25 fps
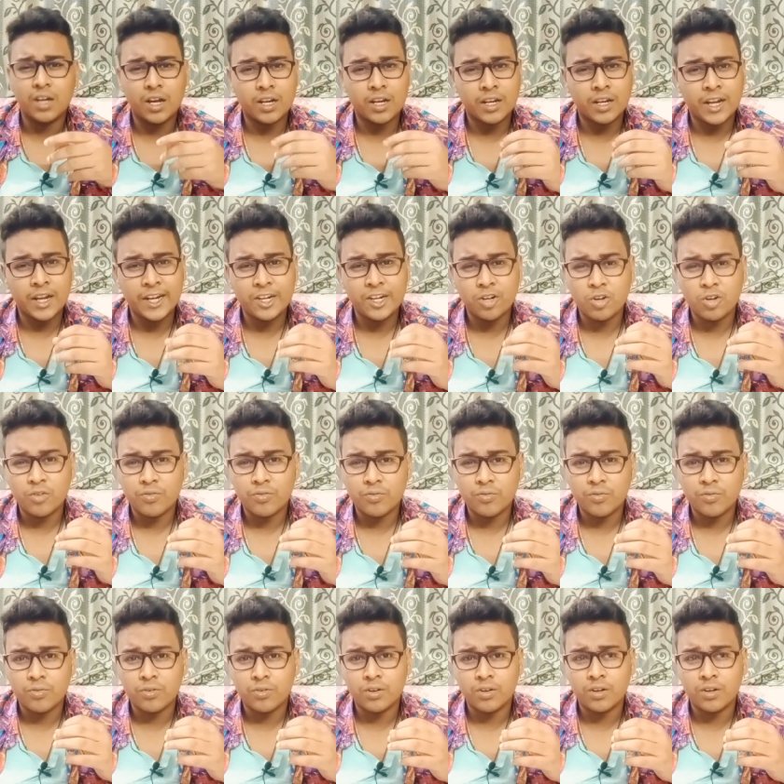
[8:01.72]
kind of
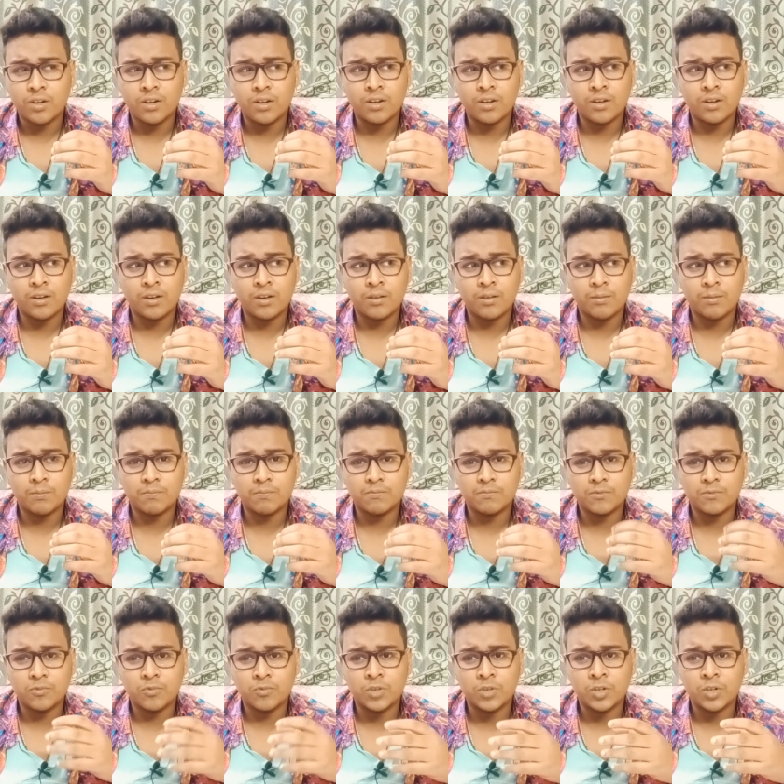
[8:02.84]

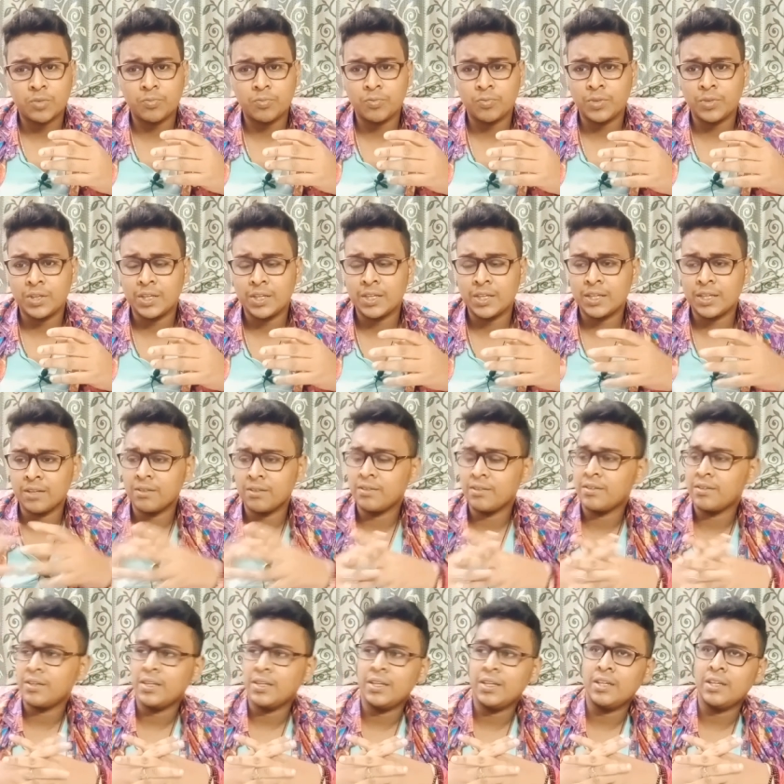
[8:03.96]
what we can
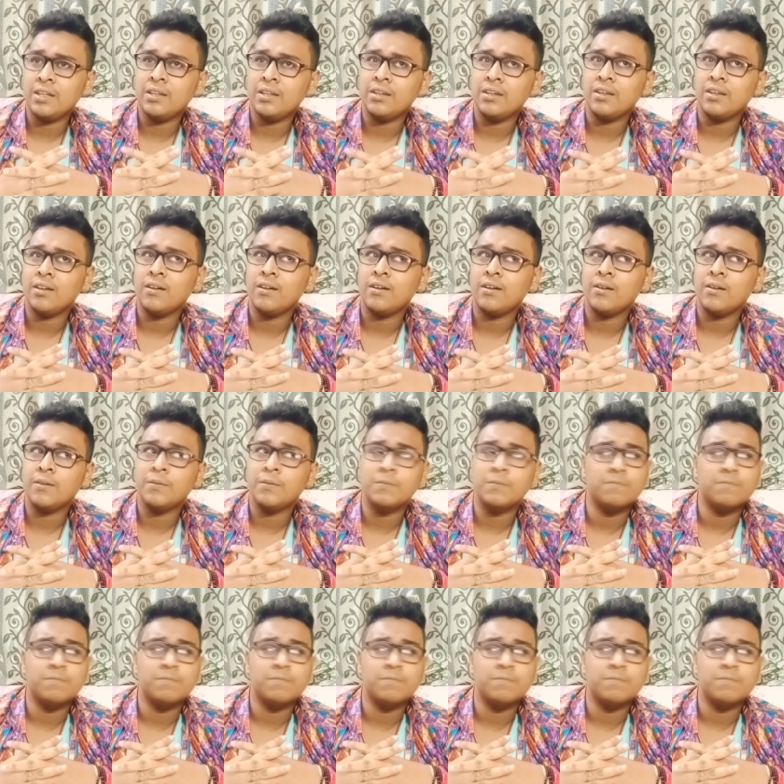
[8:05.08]
say, a